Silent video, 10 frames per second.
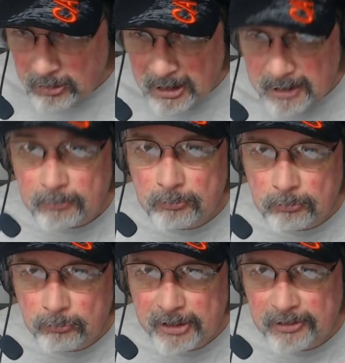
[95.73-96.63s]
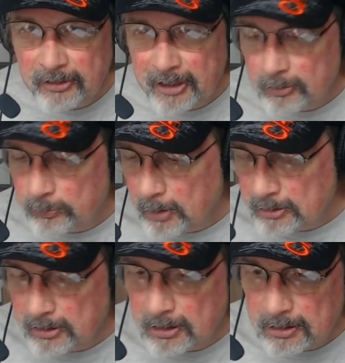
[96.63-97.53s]
like recently, I was
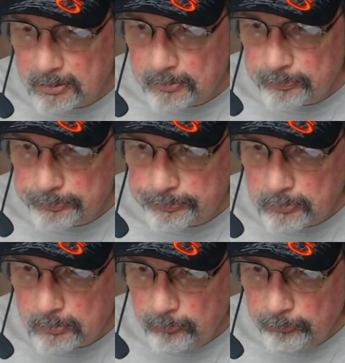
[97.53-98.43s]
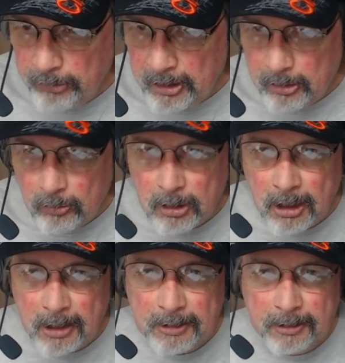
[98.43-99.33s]
watching a video
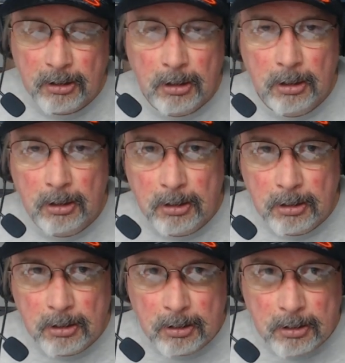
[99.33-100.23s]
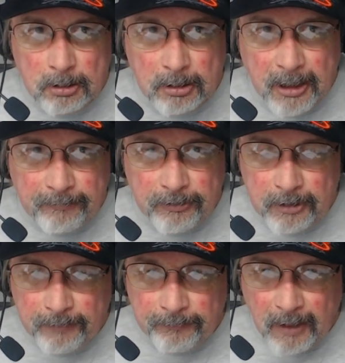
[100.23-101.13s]
on the
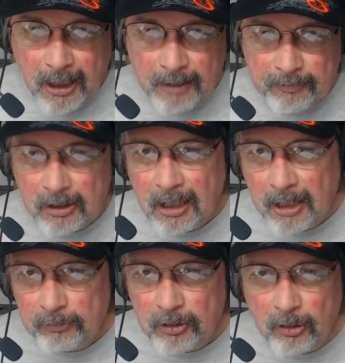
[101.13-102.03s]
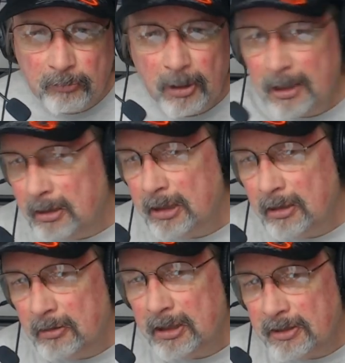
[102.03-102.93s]
F-35, and the guy was going, "Well, you
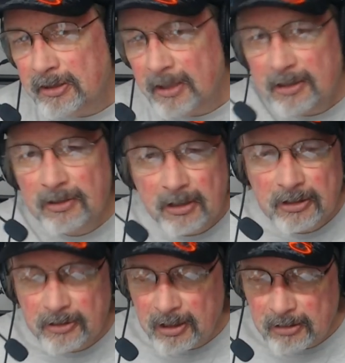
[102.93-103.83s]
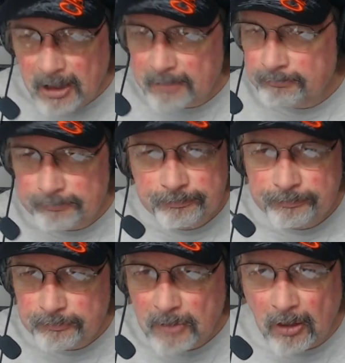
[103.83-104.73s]
know, this and this and this." I, I,
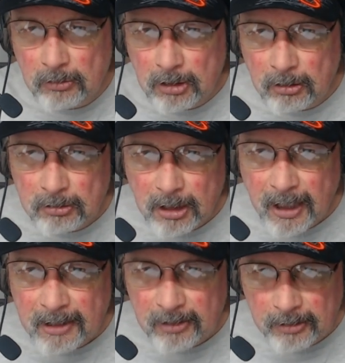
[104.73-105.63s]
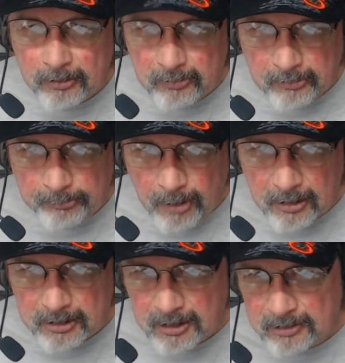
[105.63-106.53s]
no, no, it has nothing to do with
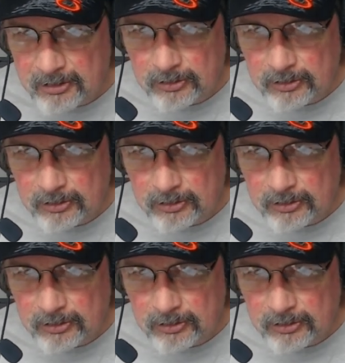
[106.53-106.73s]
modeling. That's just